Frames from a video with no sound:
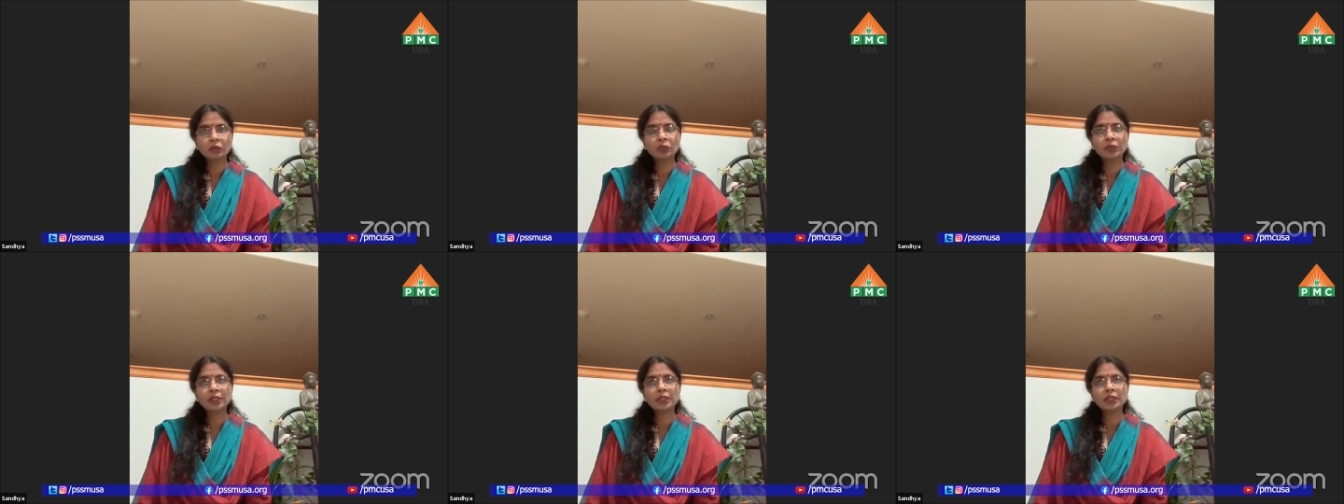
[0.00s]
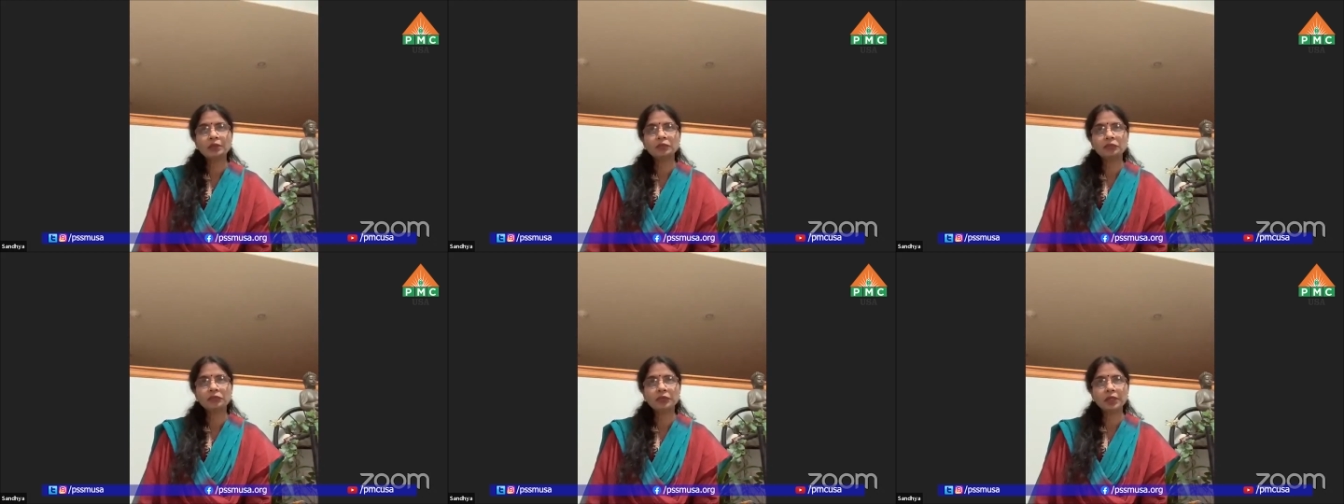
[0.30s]
We
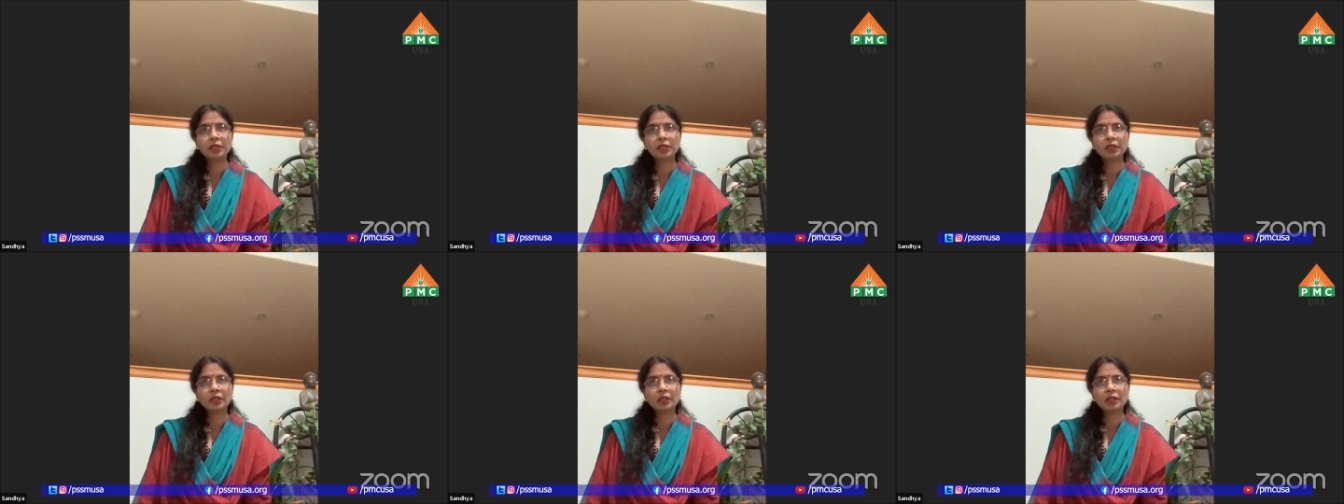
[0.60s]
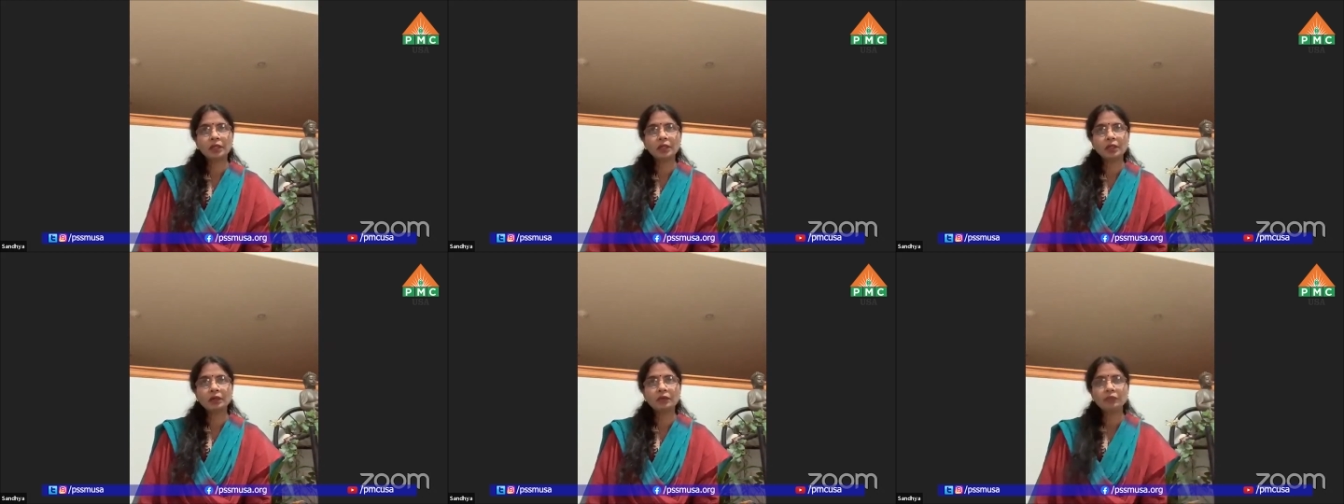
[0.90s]
can feel
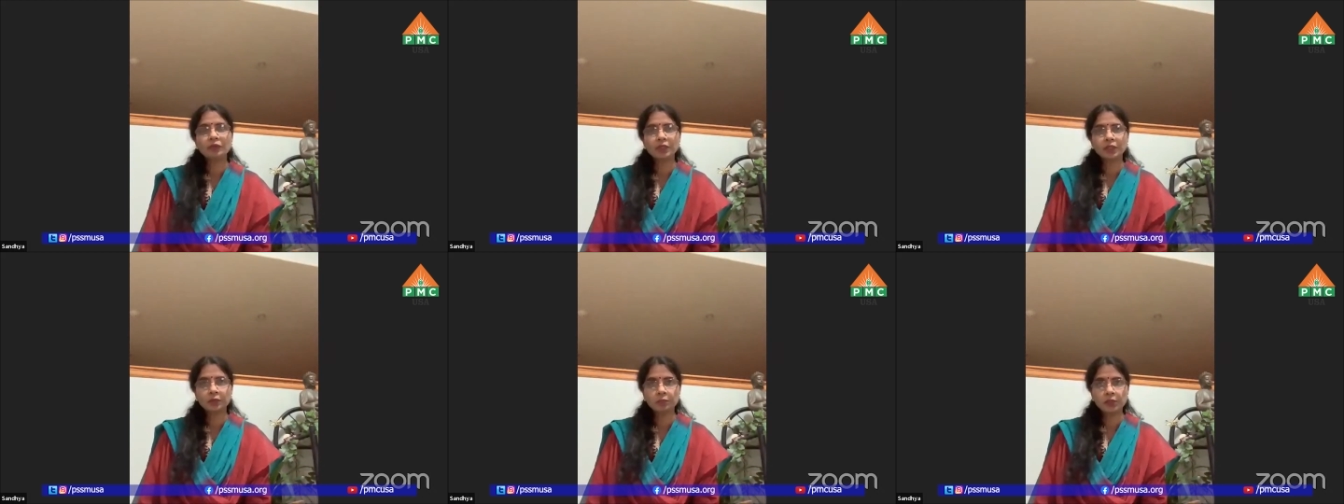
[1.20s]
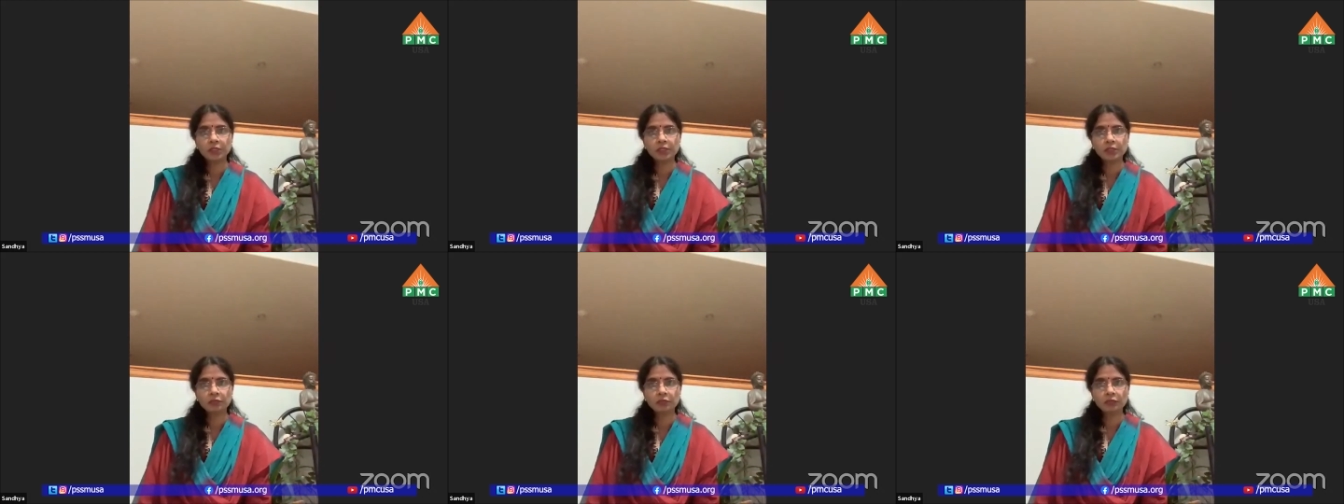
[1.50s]
very
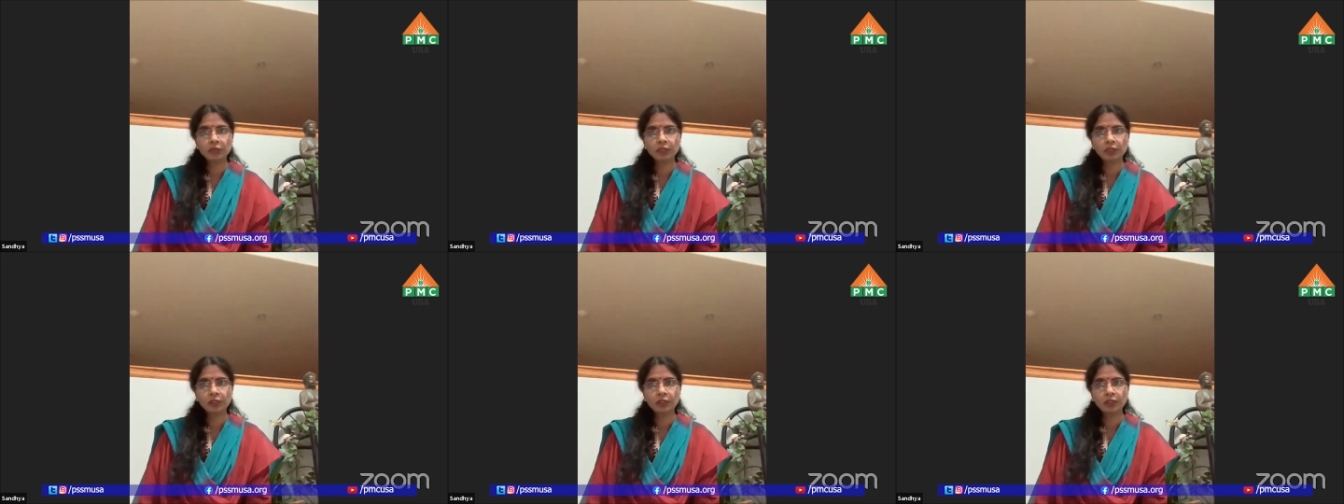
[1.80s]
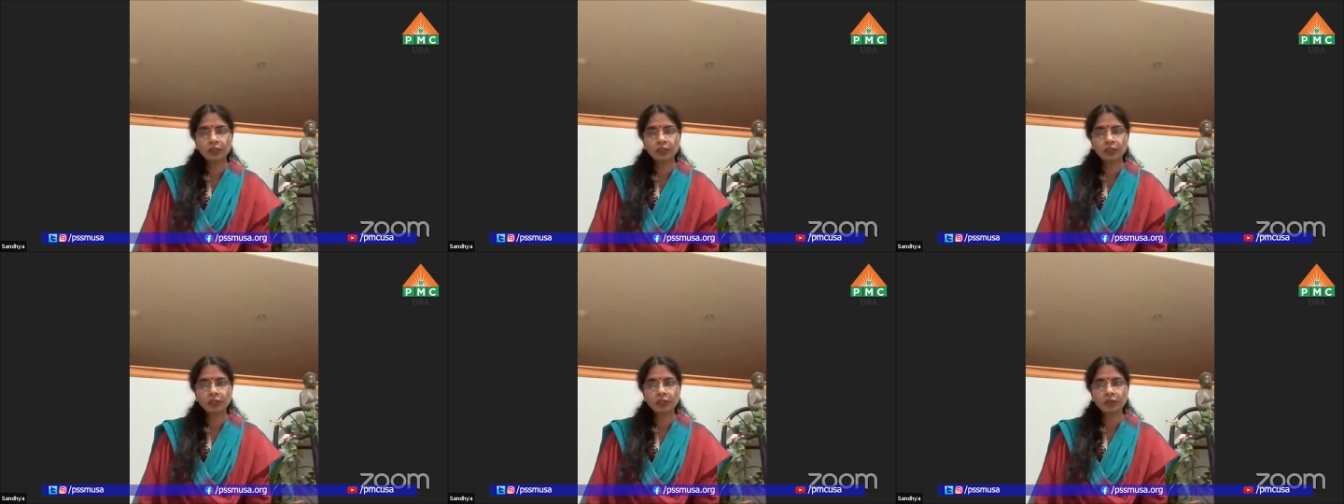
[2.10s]
blissful
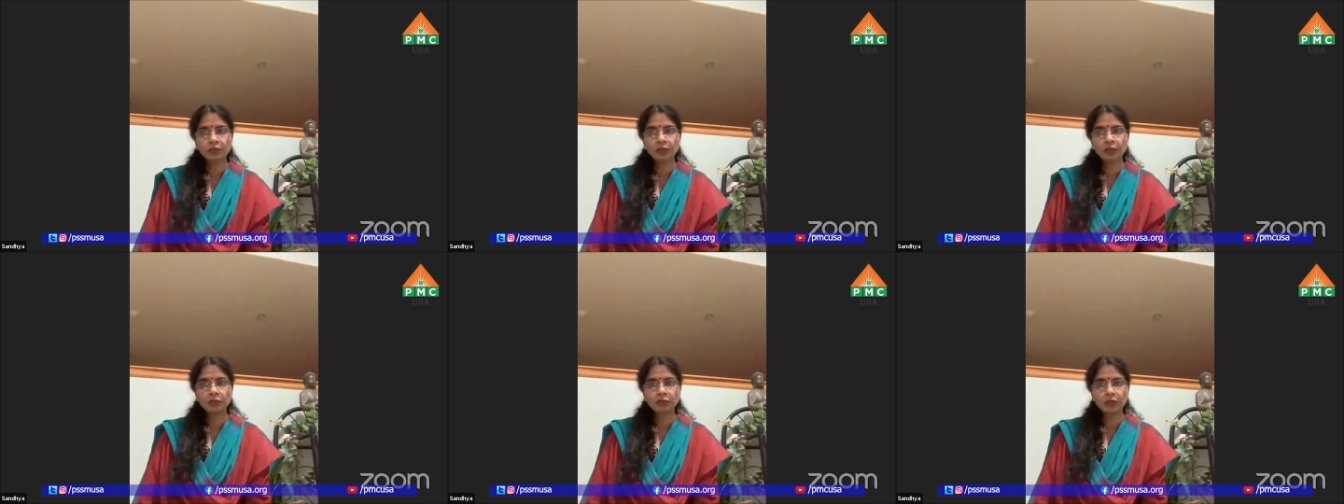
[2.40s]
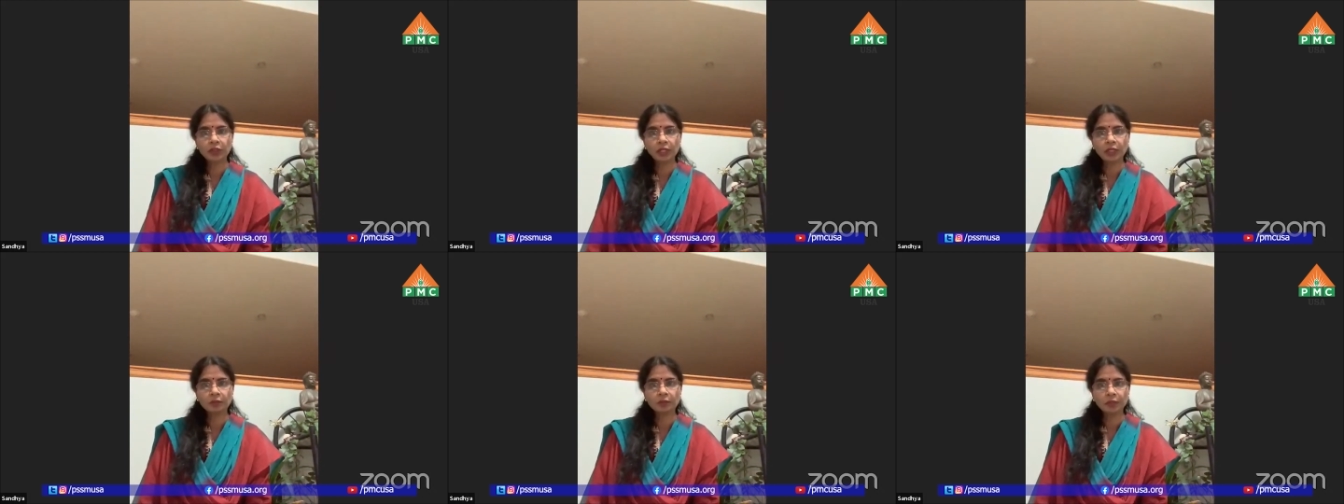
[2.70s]
when
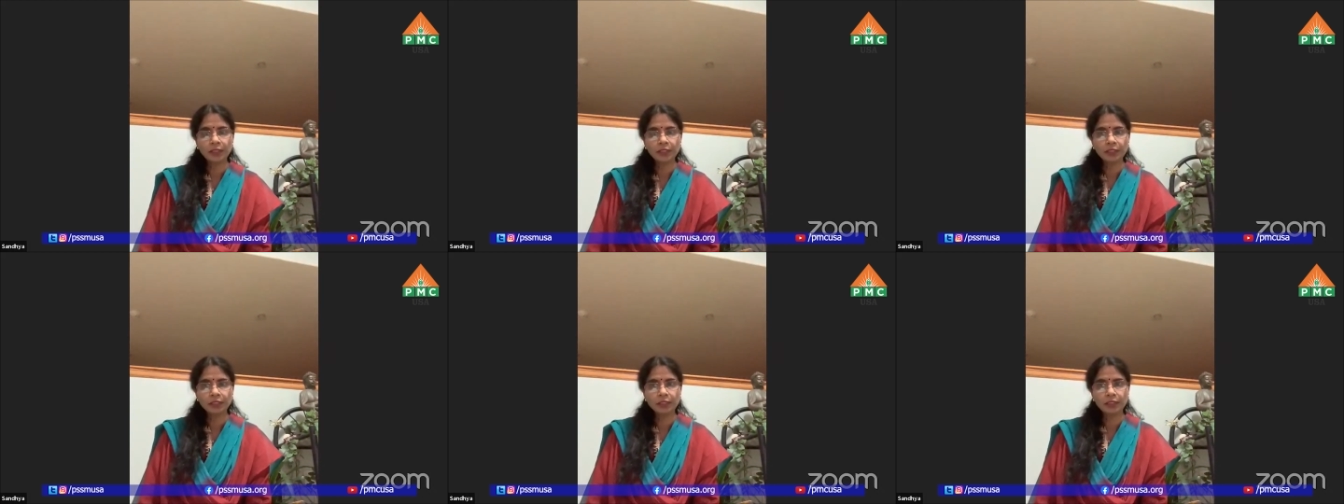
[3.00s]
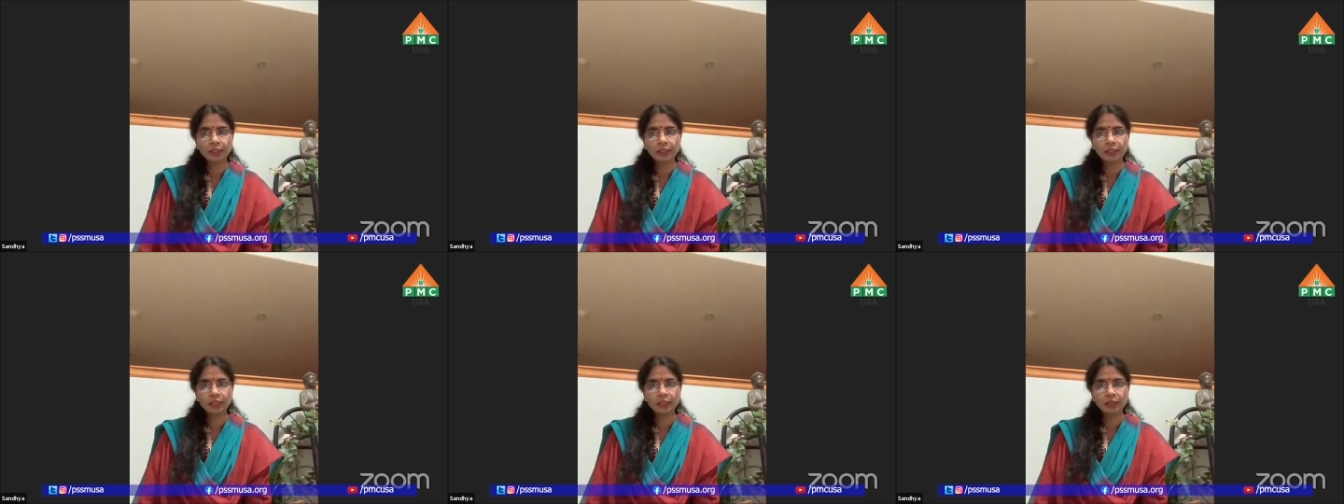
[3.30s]
we are
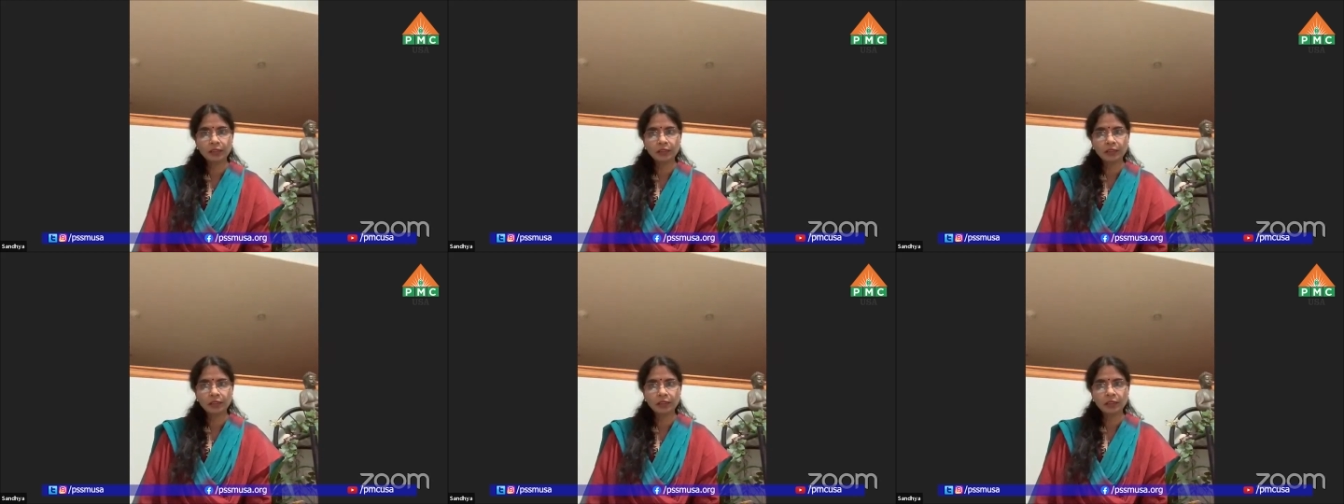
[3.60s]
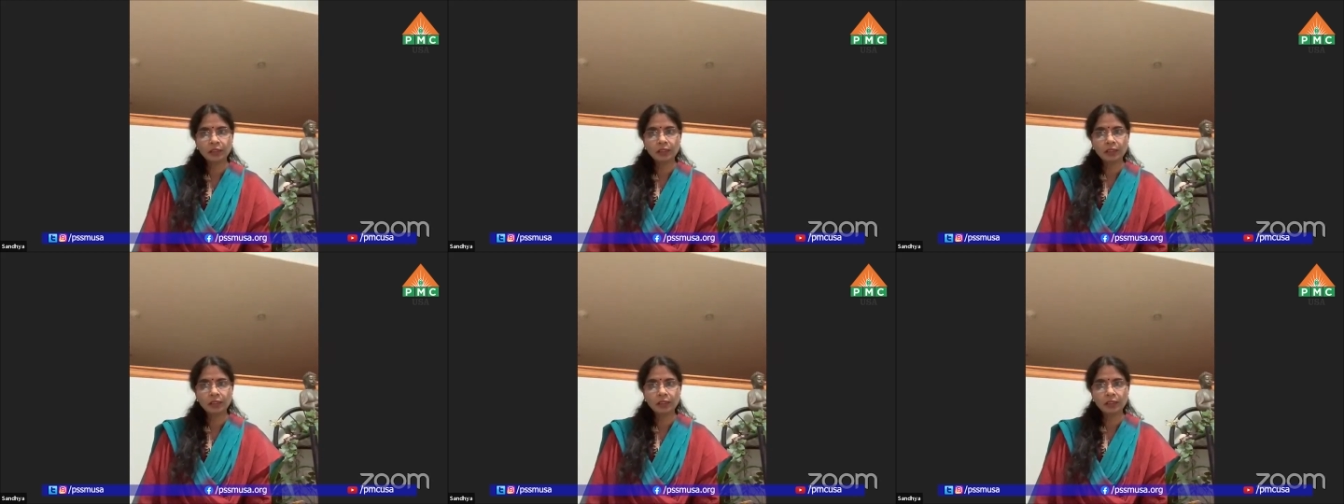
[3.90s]
meditating.